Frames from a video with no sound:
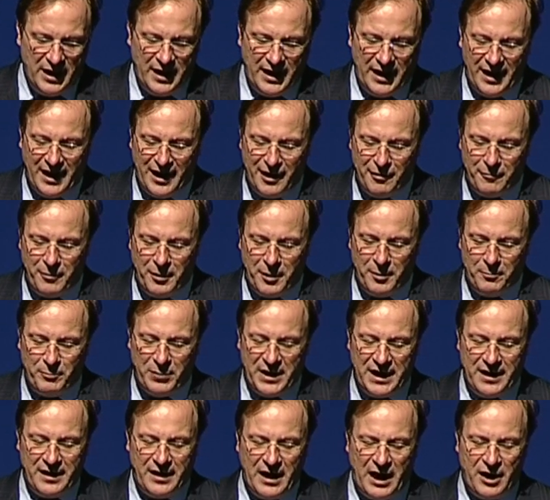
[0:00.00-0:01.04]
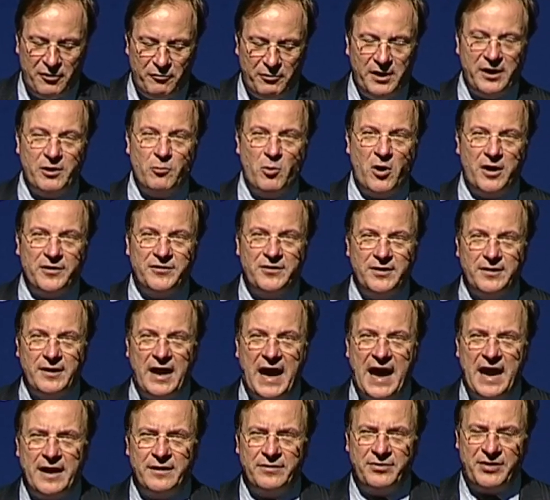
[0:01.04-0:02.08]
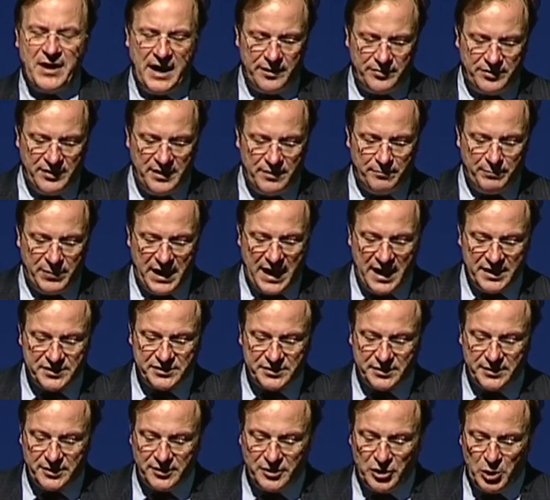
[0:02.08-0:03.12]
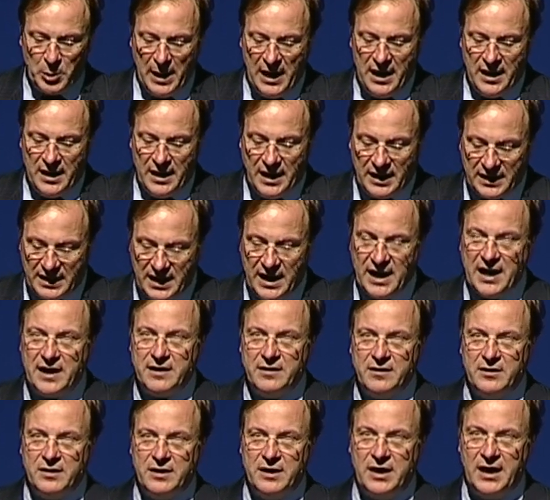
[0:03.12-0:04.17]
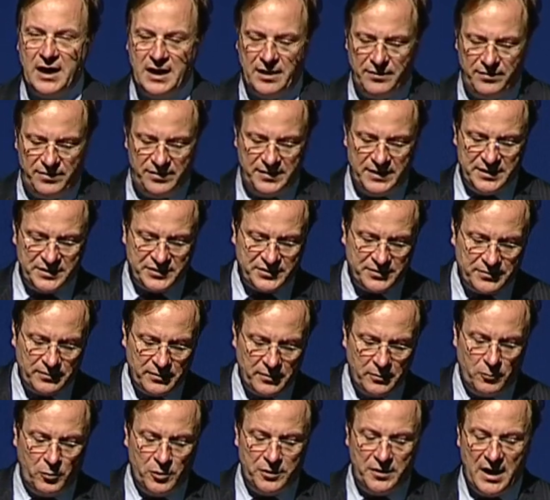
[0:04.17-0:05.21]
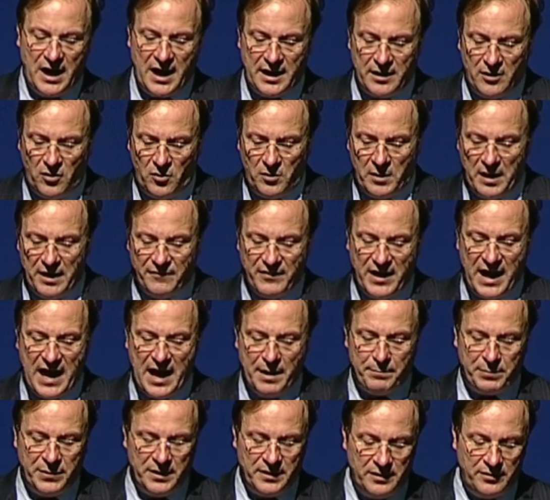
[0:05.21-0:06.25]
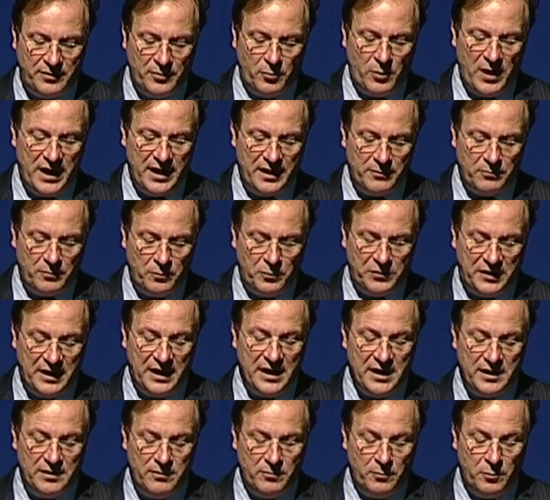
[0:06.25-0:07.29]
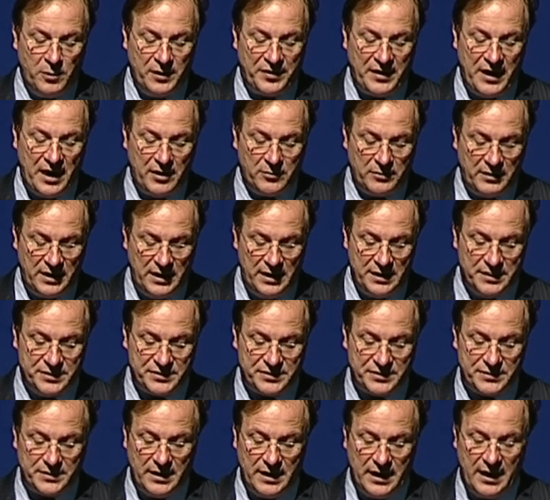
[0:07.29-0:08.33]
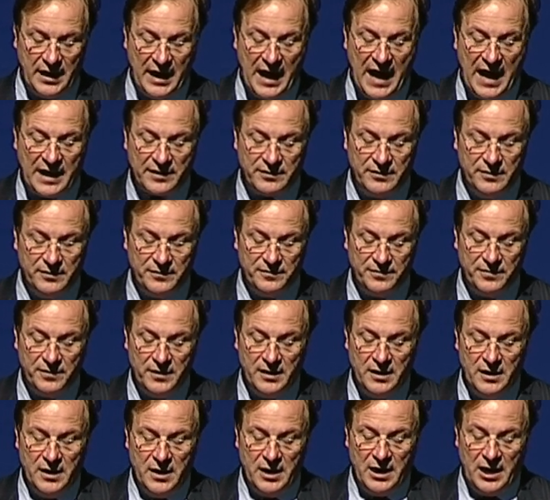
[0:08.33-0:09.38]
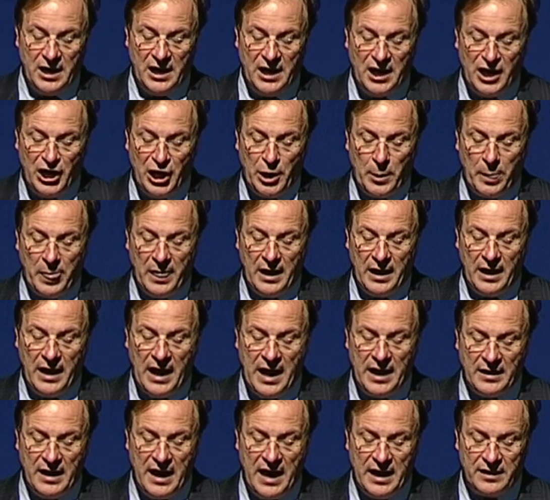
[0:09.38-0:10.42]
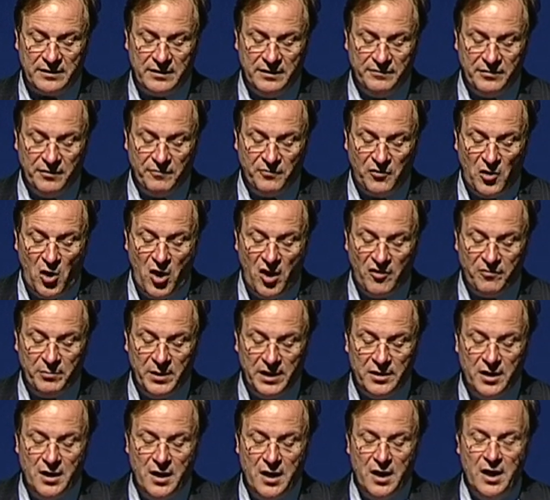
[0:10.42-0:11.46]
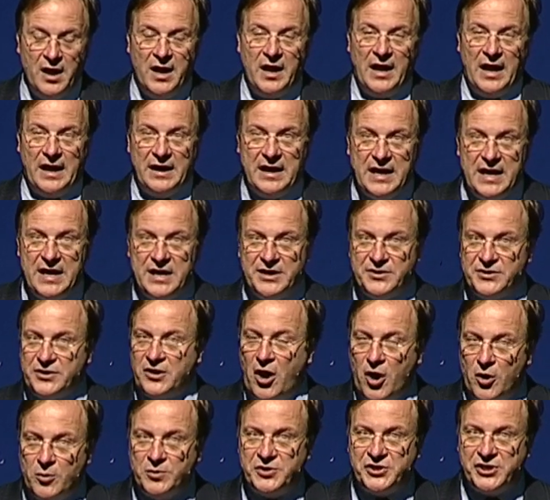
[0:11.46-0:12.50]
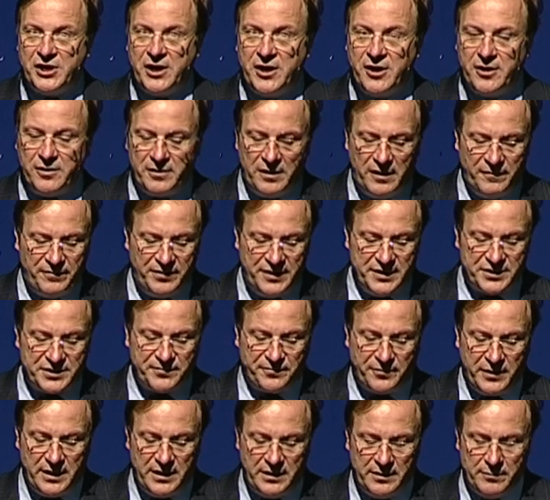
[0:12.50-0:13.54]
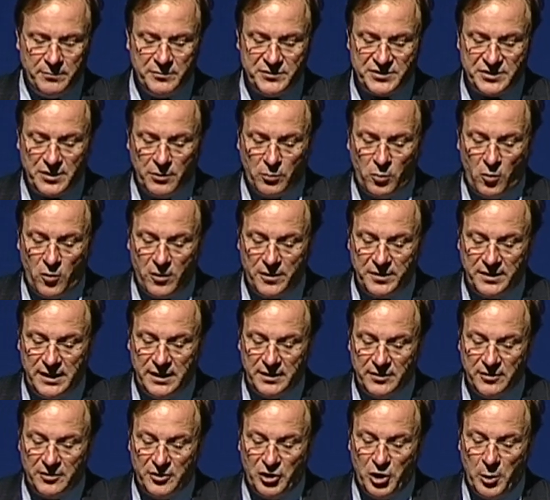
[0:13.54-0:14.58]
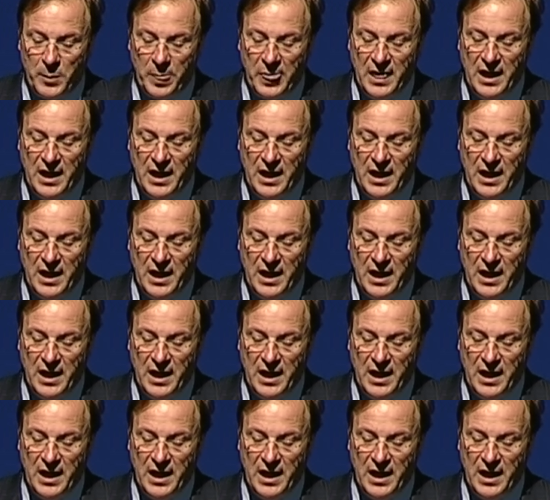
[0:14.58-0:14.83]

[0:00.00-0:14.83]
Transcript: Uh, but I really want to thank the ambassador. Again, uh, this would not have happened the way it did without his uh, active, uh, active involvement and he's co-chair of this Freedoms Award dinner,